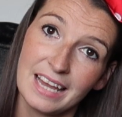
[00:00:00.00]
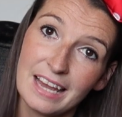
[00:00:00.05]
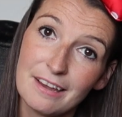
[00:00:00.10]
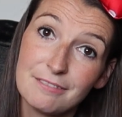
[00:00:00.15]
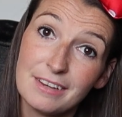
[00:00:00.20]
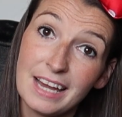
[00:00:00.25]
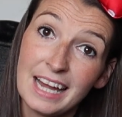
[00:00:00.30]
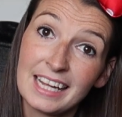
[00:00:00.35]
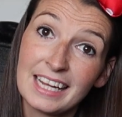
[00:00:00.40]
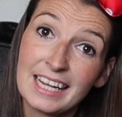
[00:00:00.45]

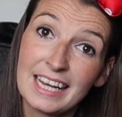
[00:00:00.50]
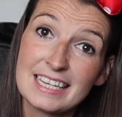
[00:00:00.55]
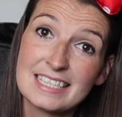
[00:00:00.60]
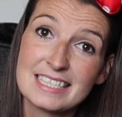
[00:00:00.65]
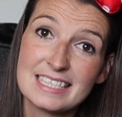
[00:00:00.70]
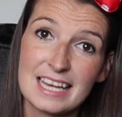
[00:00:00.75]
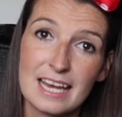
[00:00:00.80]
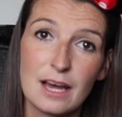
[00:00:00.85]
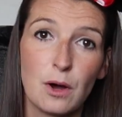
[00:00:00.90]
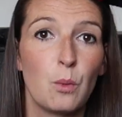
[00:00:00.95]
If you hadn't
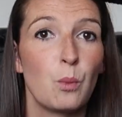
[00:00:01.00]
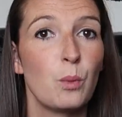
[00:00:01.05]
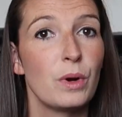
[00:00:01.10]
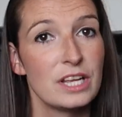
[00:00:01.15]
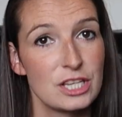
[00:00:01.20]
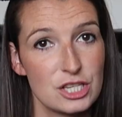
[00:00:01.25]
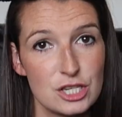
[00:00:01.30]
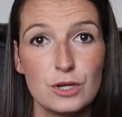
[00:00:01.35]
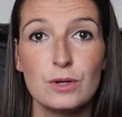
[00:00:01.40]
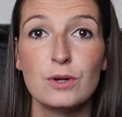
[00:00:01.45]
guessed it,
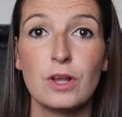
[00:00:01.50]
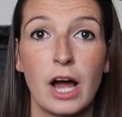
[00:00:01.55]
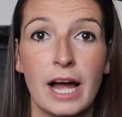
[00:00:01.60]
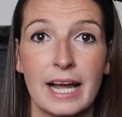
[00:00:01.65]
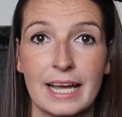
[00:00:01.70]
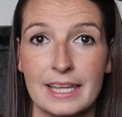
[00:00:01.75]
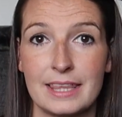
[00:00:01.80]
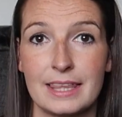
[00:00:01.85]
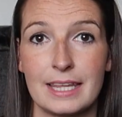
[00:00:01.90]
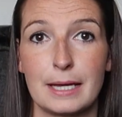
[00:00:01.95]
we do
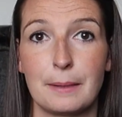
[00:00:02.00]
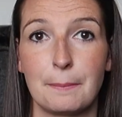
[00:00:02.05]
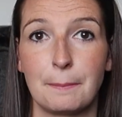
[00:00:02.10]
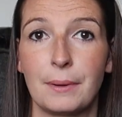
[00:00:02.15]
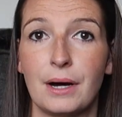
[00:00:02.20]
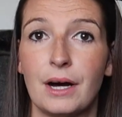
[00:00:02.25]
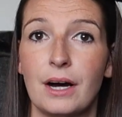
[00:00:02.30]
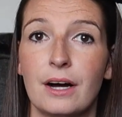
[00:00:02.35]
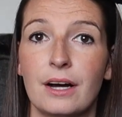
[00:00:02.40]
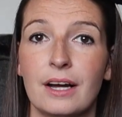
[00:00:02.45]
like a theme
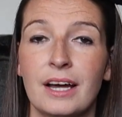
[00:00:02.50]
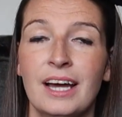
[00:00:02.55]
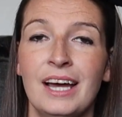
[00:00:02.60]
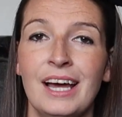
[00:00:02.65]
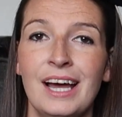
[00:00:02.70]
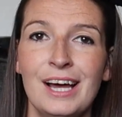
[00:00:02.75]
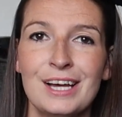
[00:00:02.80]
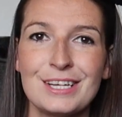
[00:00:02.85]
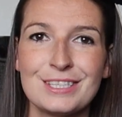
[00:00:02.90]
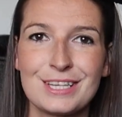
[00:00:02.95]
park.
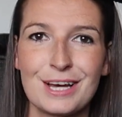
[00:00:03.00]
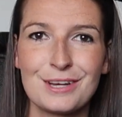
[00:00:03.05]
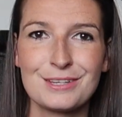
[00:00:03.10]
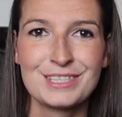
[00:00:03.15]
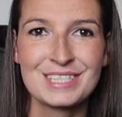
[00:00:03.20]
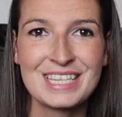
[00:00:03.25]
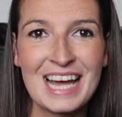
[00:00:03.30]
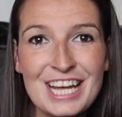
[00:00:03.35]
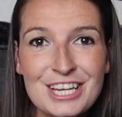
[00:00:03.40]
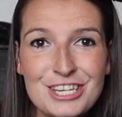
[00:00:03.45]
So
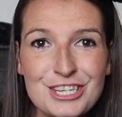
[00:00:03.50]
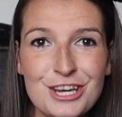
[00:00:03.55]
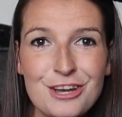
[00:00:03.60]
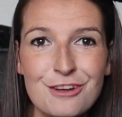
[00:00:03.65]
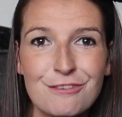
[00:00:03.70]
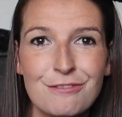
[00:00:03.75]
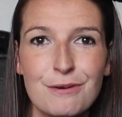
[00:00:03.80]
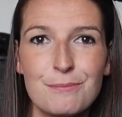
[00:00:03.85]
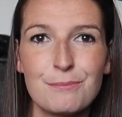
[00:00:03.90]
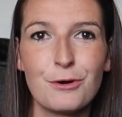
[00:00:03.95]
stay
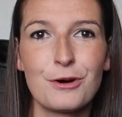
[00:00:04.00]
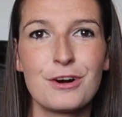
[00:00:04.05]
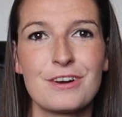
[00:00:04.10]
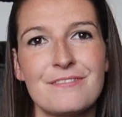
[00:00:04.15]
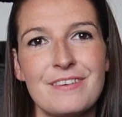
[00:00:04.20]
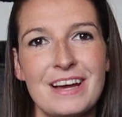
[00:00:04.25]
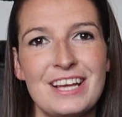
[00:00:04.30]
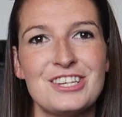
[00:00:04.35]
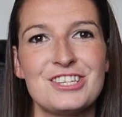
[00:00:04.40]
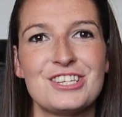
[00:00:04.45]
tuned for more
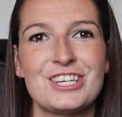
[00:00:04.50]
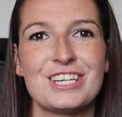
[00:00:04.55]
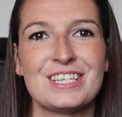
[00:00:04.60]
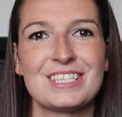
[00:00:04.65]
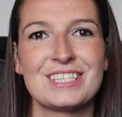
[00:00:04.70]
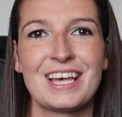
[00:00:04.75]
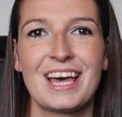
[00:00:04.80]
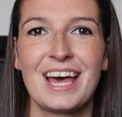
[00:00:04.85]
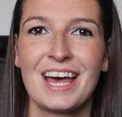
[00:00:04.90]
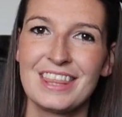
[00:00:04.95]

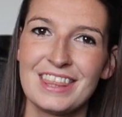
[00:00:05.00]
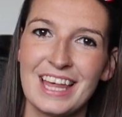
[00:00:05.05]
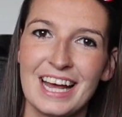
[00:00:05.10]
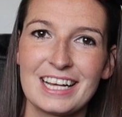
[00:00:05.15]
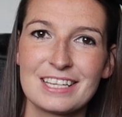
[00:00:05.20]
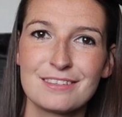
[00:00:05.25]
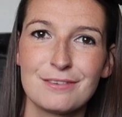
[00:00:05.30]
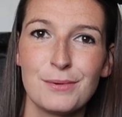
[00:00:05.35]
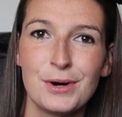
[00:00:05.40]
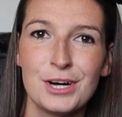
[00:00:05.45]
adventures.
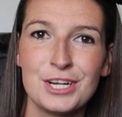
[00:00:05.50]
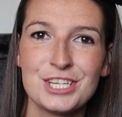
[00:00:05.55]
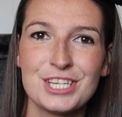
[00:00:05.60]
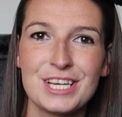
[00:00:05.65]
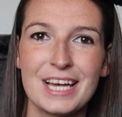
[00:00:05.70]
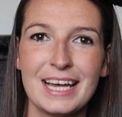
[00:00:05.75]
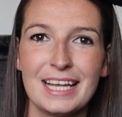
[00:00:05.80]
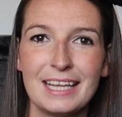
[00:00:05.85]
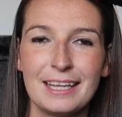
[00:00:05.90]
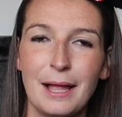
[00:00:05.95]
Thanks for
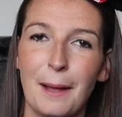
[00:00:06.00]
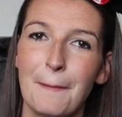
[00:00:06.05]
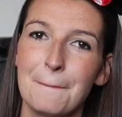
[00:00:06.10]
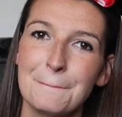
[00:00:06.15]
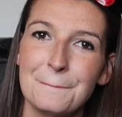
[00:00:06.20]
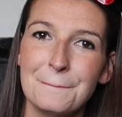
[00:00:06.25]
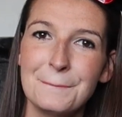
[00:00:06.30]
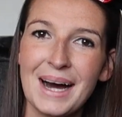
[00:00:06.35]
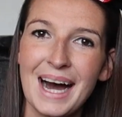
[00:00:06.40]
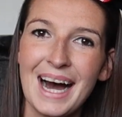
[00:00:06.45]
watching.
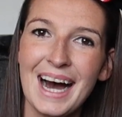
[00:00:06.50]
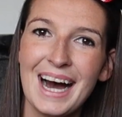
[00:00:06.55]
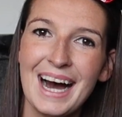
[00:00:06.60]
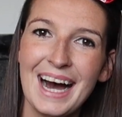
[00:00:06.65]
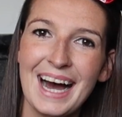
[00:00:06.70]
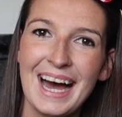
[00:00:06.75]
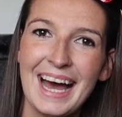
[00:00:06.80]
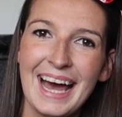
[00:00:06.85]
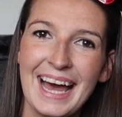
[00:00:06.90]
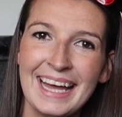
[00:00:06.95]

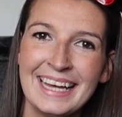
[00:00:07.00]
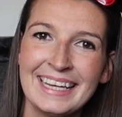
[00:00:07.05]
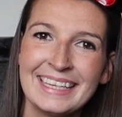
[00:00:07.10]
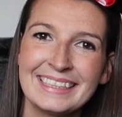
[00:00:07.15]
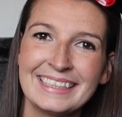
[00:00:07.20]
Bye!